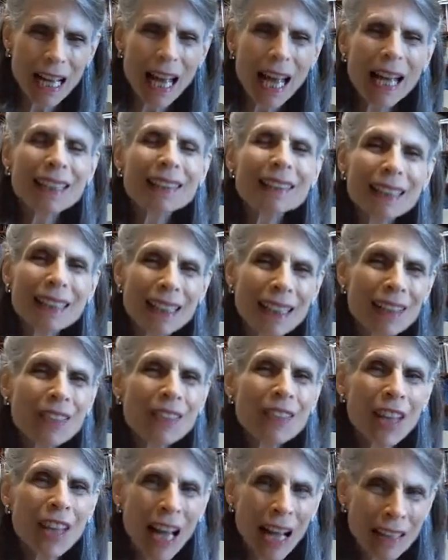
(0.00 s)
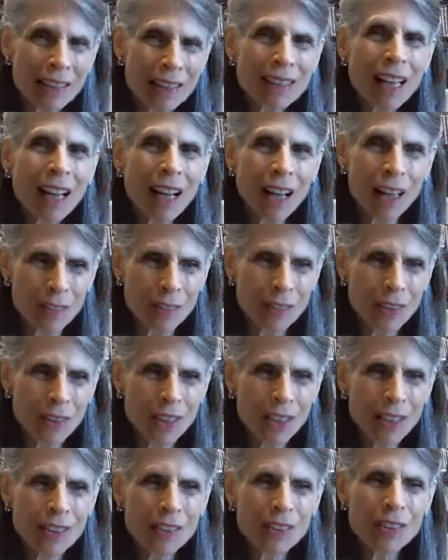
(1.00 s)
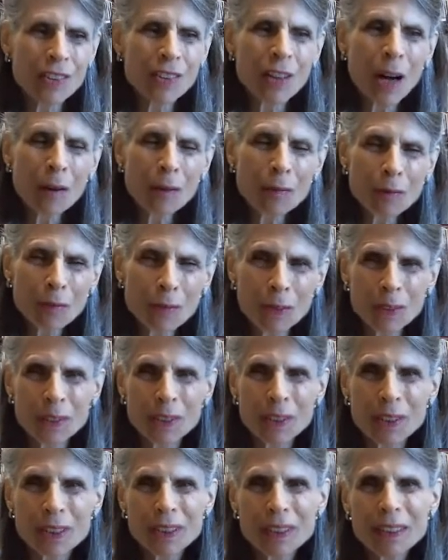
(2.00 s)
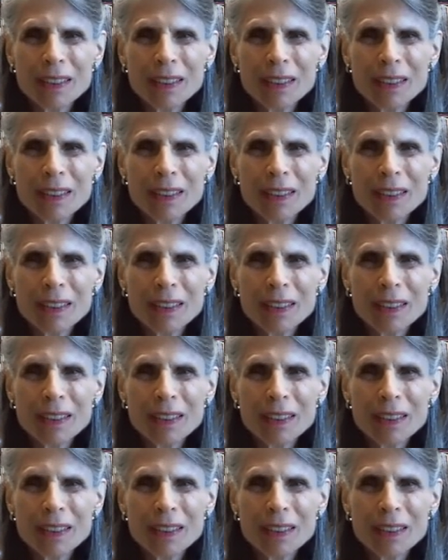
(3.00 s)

and in that love is comfort,